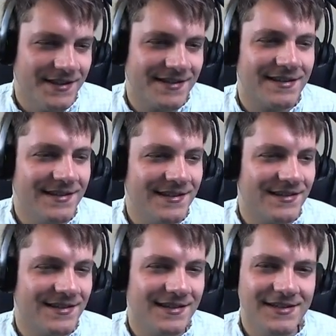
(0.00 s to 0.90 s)
This
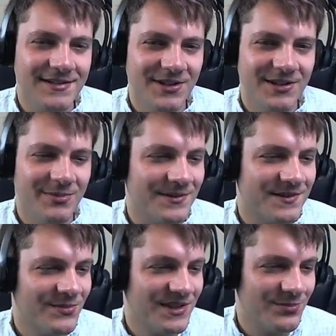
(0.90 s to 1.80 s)
this this readme
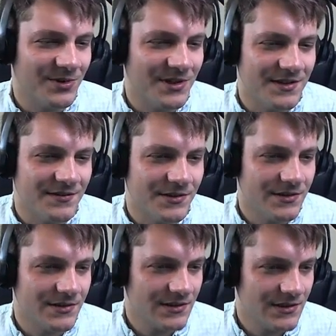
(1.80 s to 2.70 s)
was much more
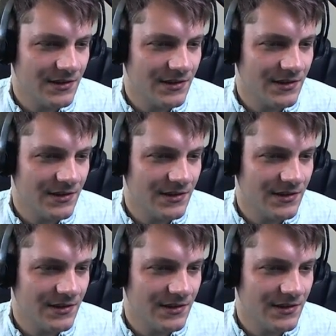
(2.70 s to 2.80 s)
useful.